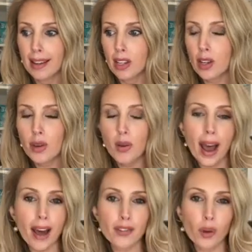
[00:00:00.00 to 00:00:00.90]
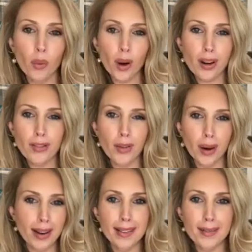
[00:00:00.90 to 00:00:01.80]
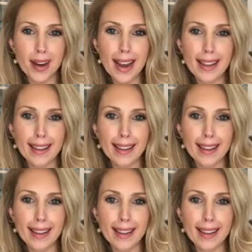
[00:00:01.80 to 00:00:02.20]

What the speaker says: you have to work for it, right?